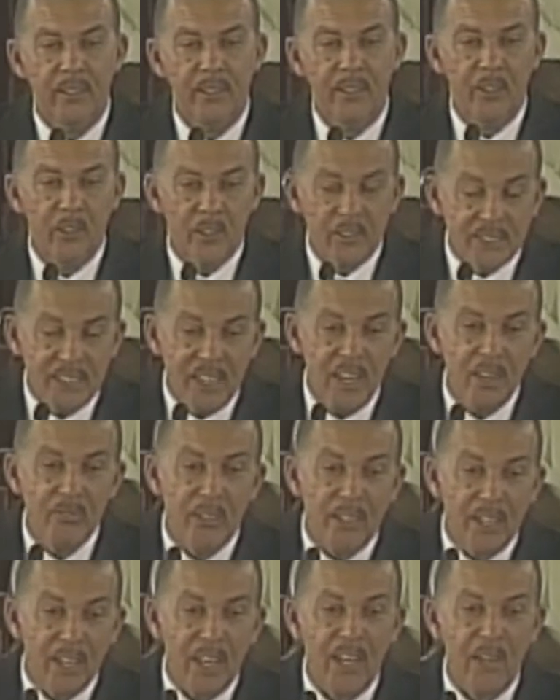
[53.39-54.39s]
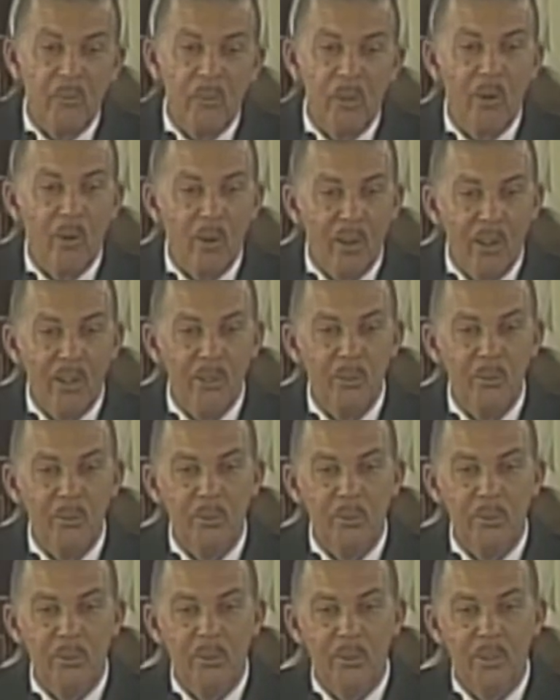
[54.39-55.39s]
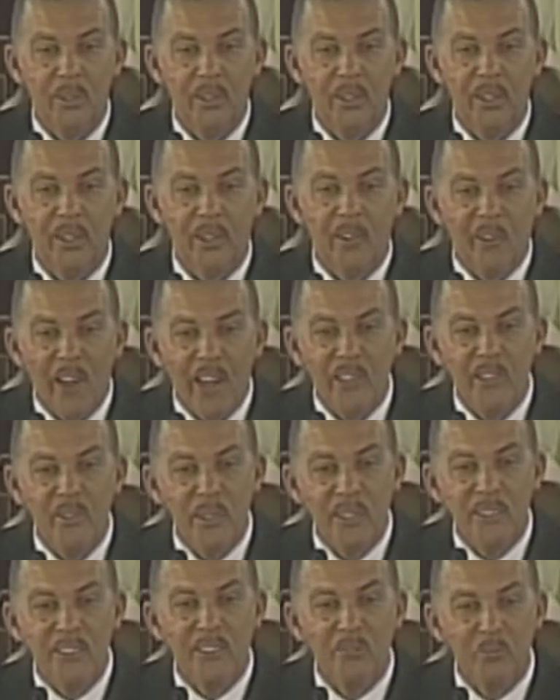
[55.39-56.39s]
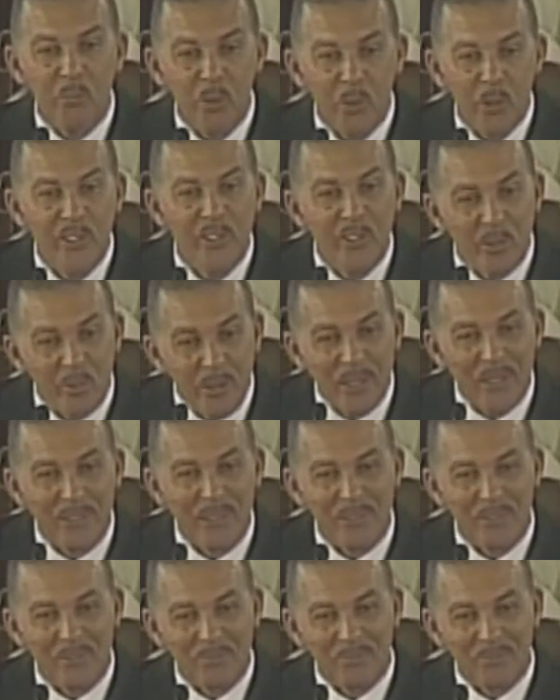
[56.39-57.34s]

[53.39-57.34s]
yourself and I, we all are graduates of Mona, Jamaica.